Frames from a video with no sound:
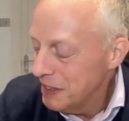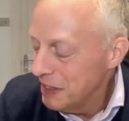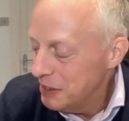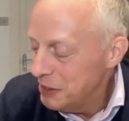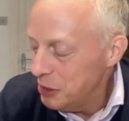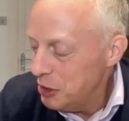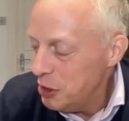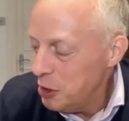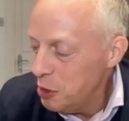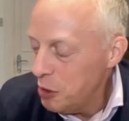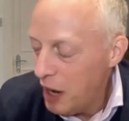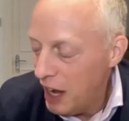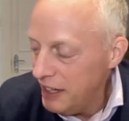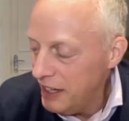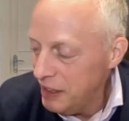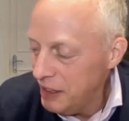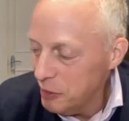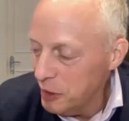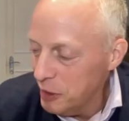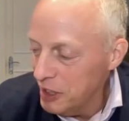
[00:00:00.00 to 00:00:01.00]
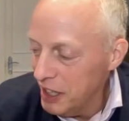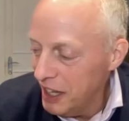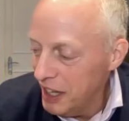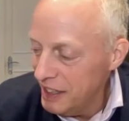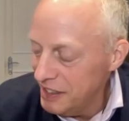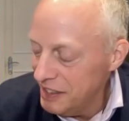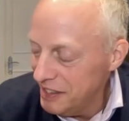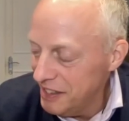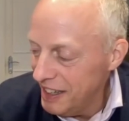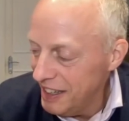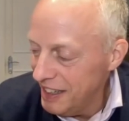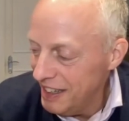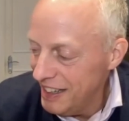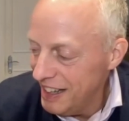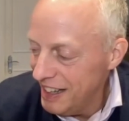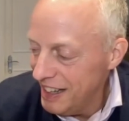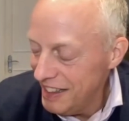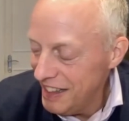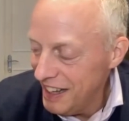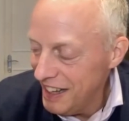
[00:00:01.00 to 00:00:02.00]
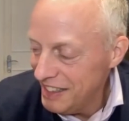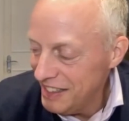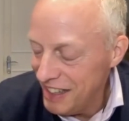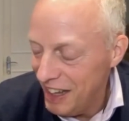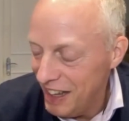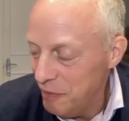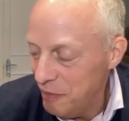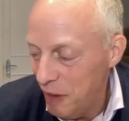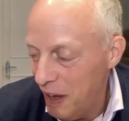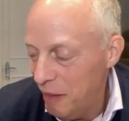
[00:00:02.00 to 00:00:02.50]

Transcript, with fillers: So you, I didn't realize that, that that's, I,